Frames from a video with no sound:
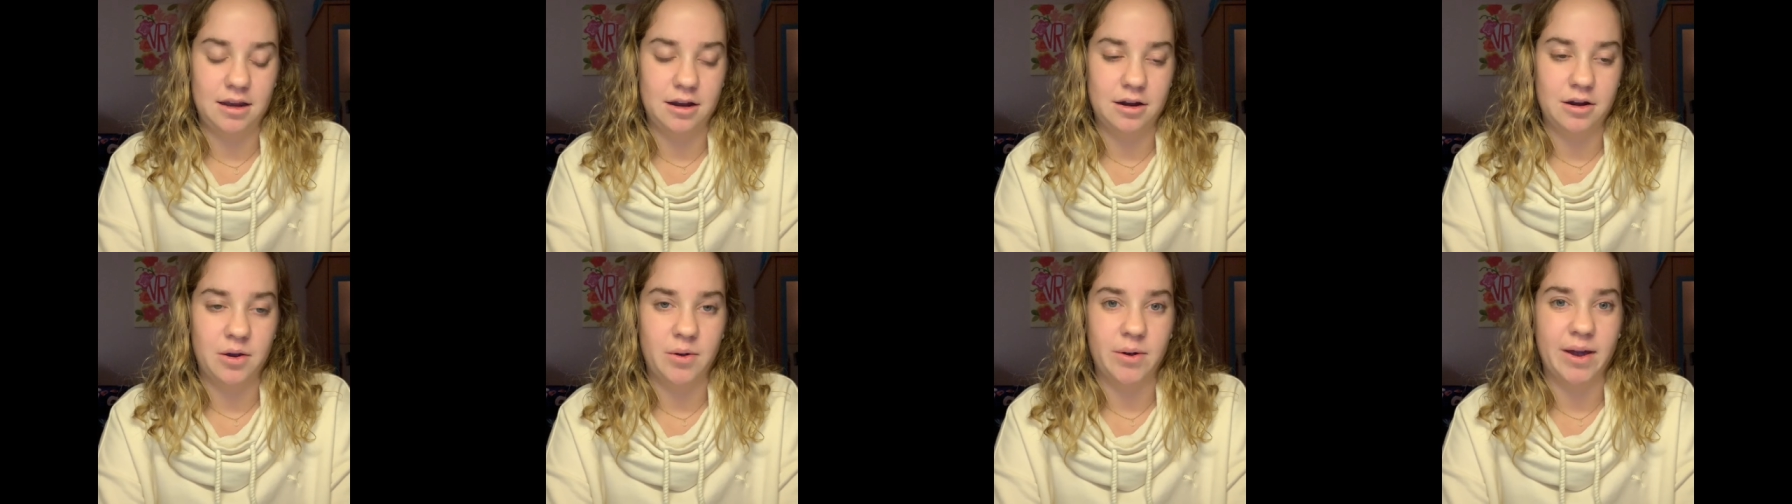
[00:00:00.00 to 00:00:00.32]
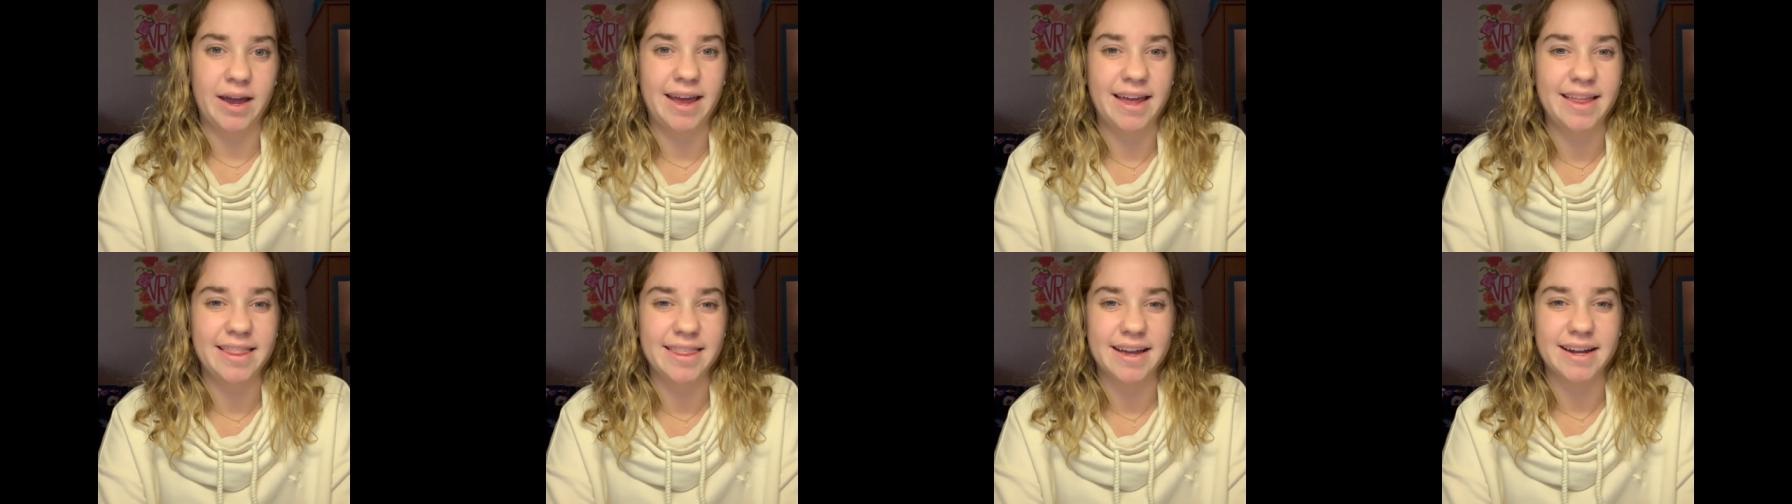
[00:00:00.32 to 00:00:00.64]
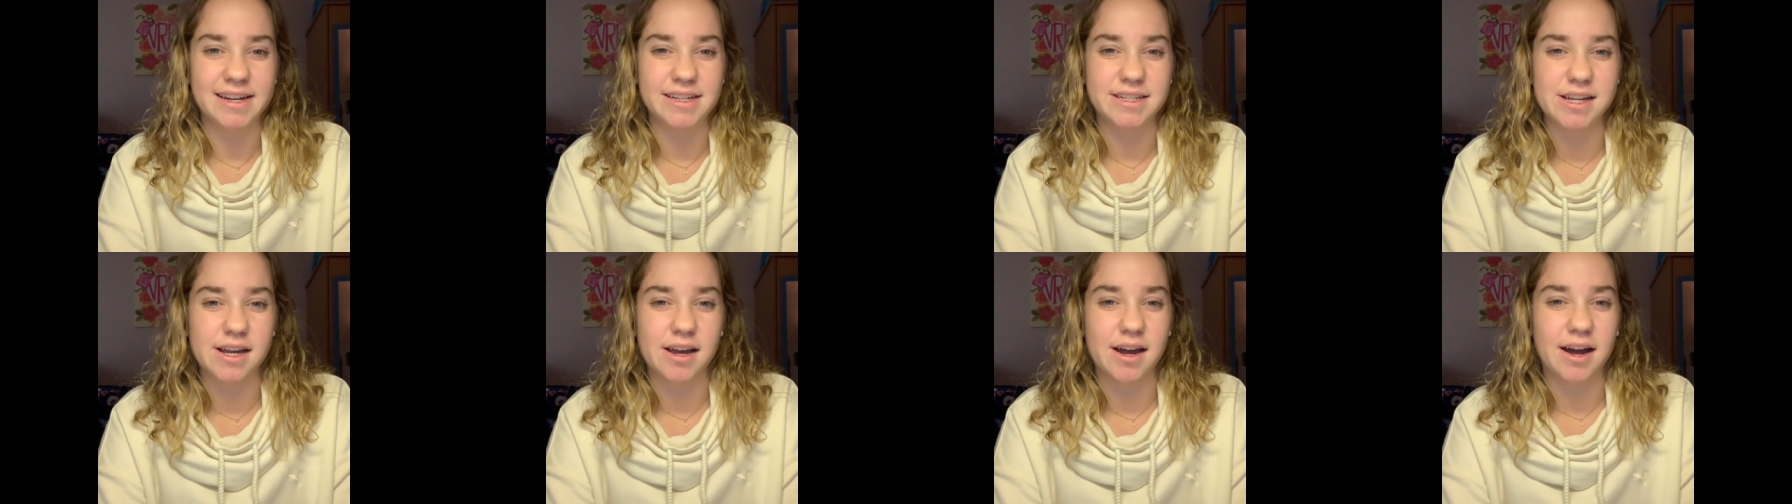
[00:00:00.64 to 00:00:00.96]
you know, hand
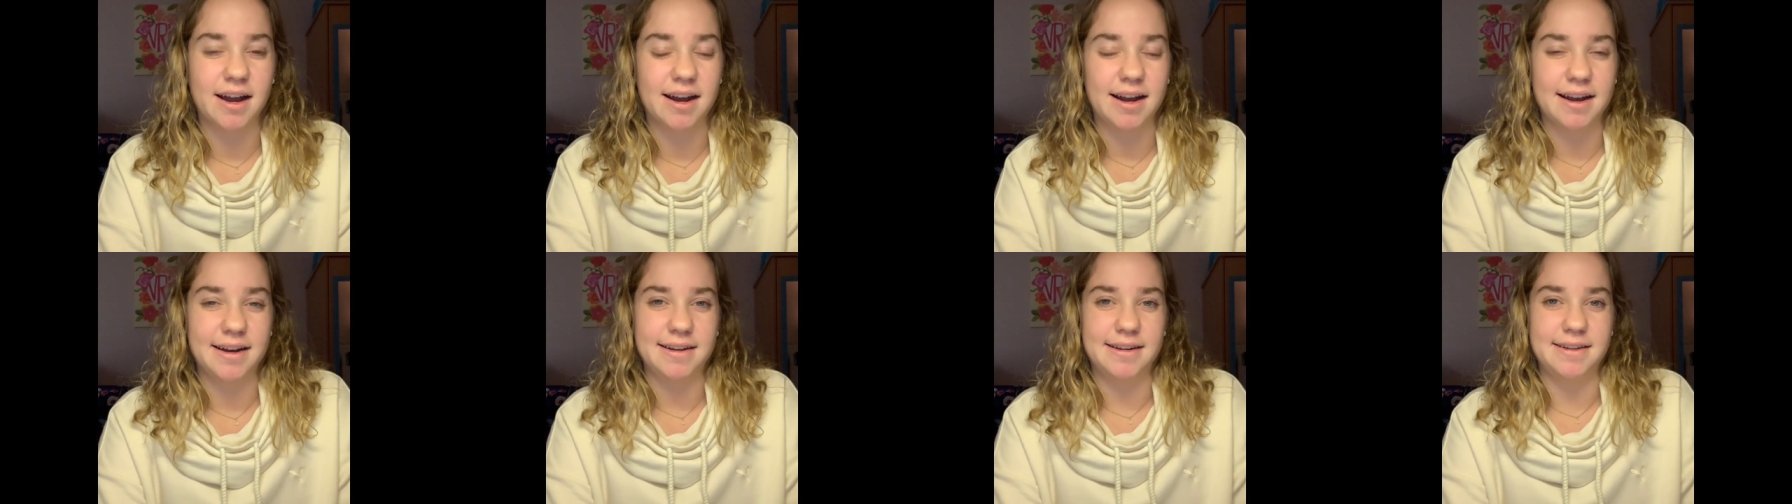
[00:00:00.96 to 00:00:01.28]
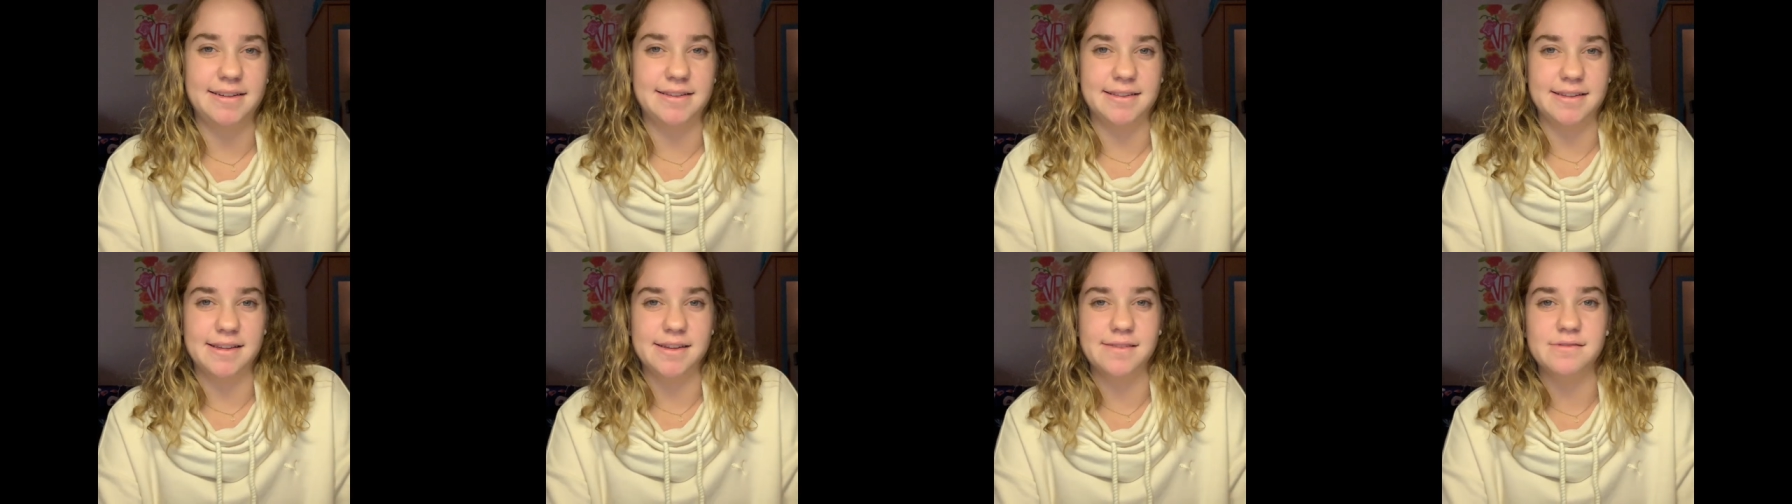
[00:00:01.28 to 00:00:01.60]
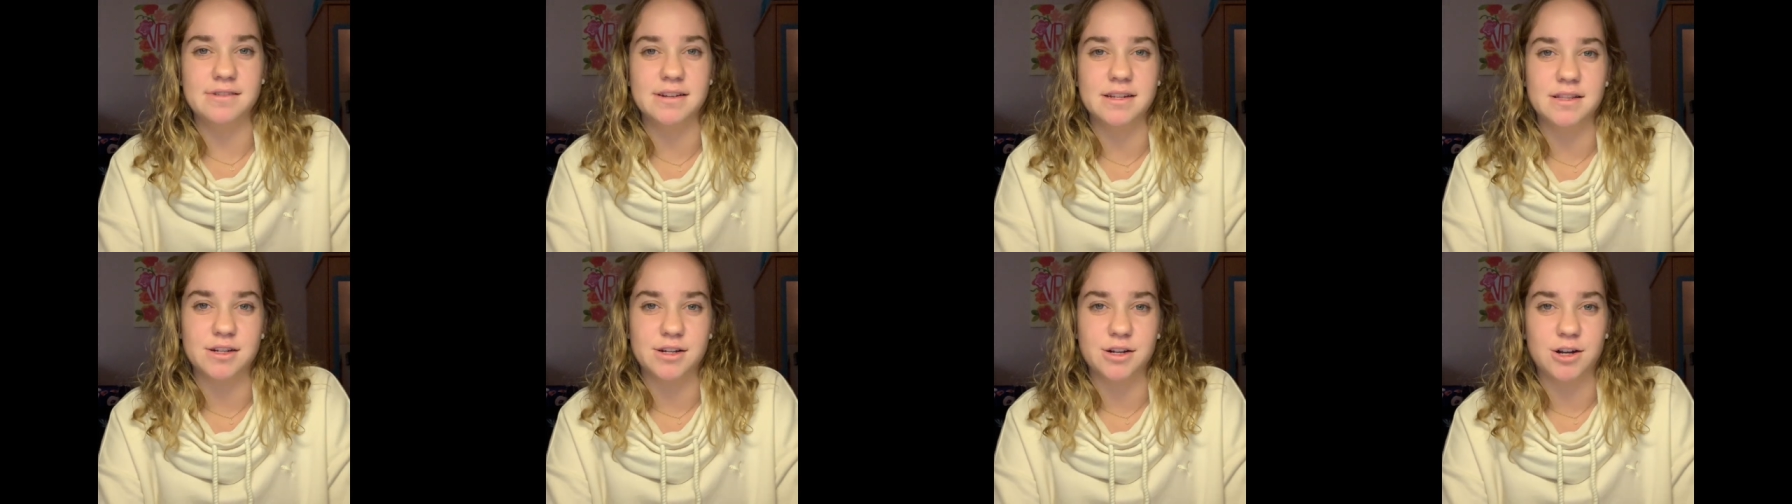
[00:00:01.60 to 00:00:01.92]
that to God. I didn't leave
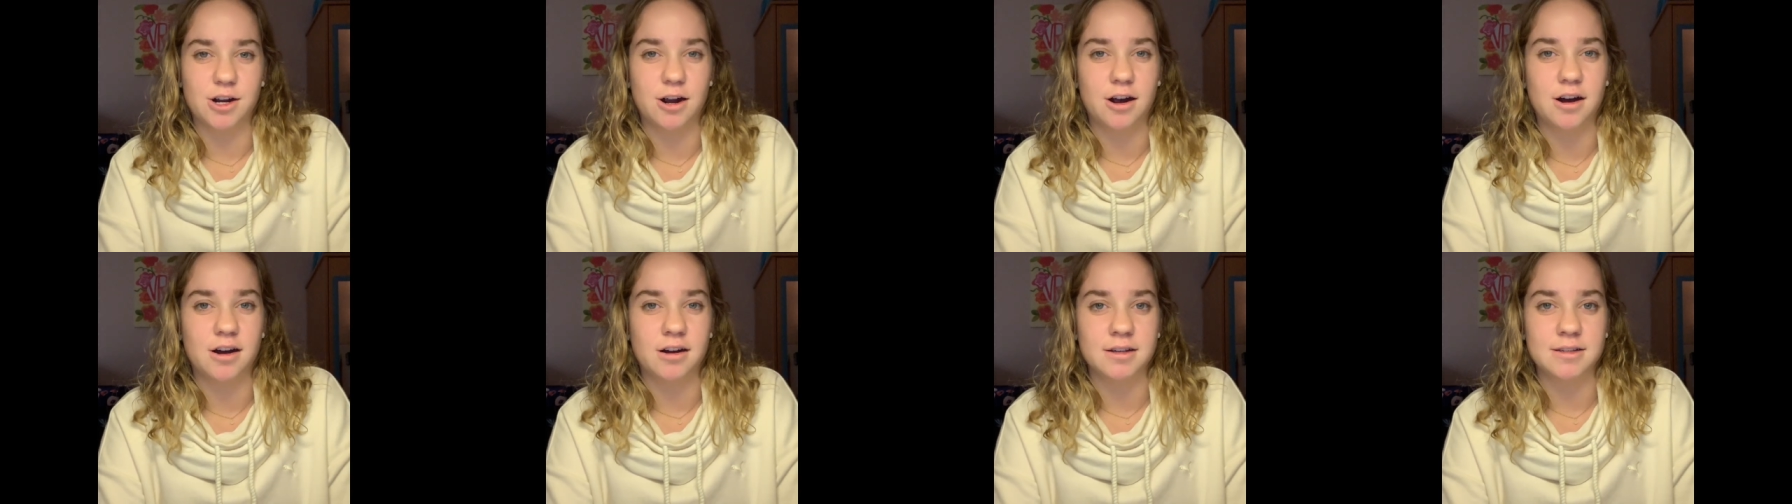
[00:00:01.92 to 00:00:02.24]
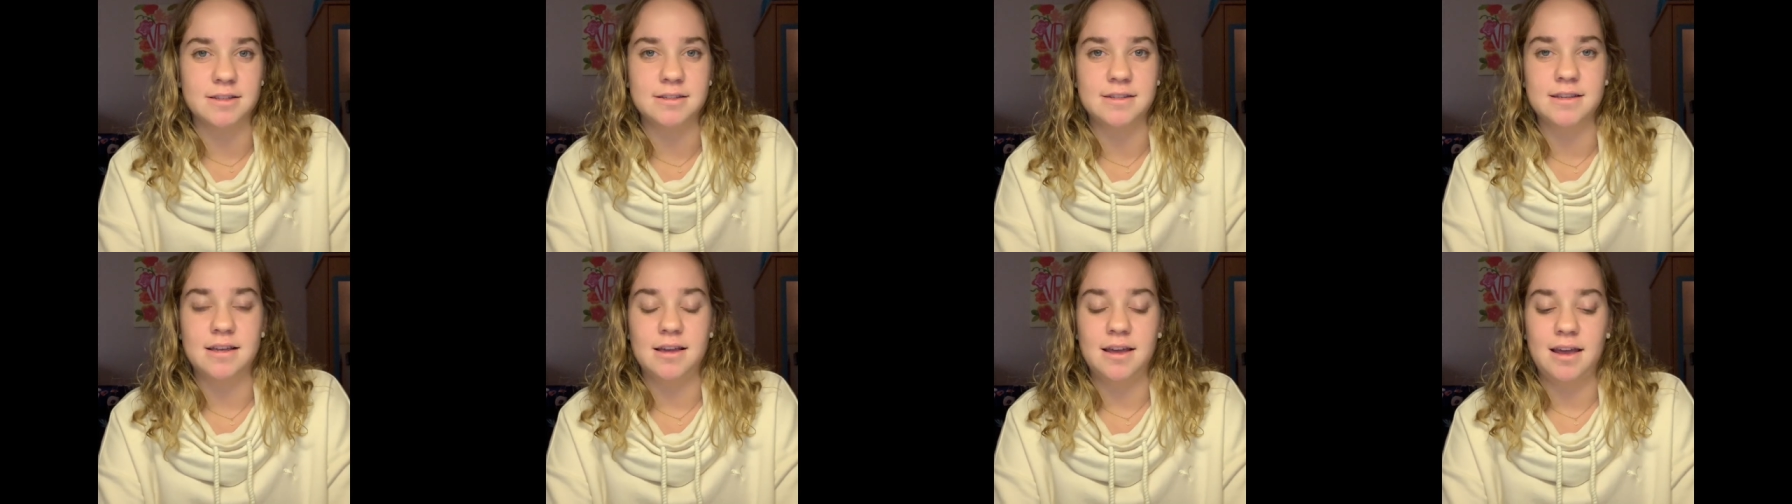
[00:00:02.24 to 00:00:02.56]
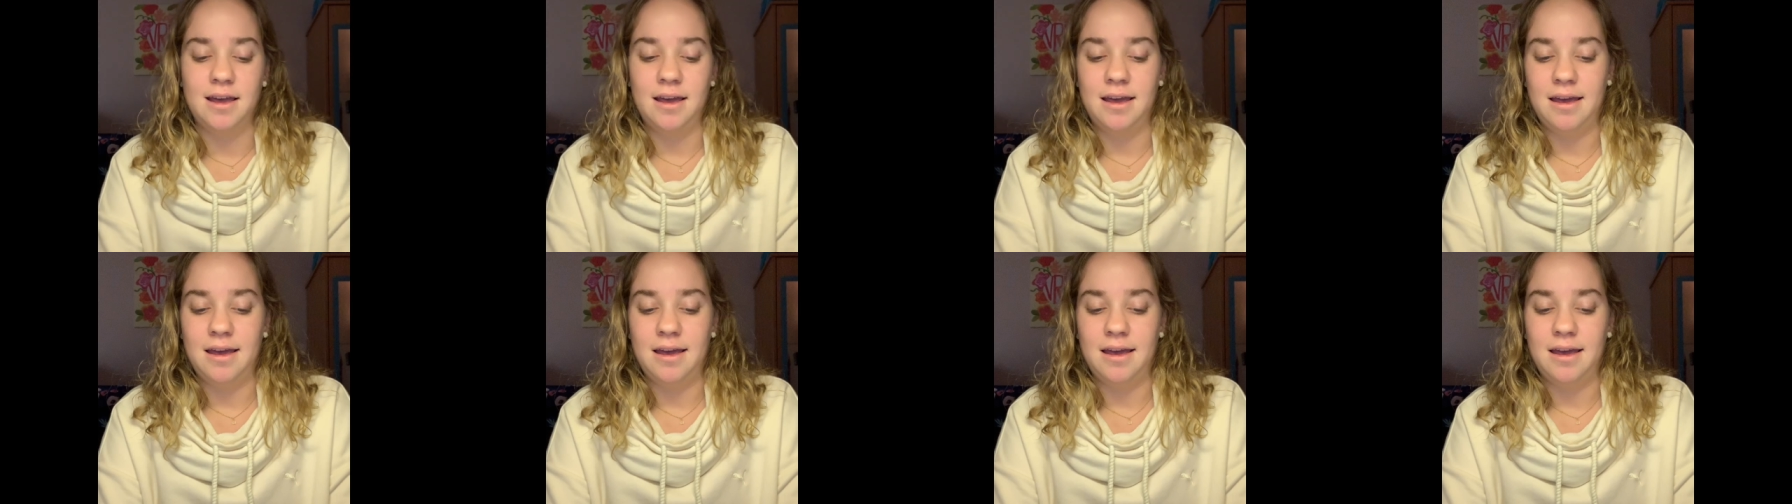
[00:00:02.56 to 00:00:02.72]
it at the cross.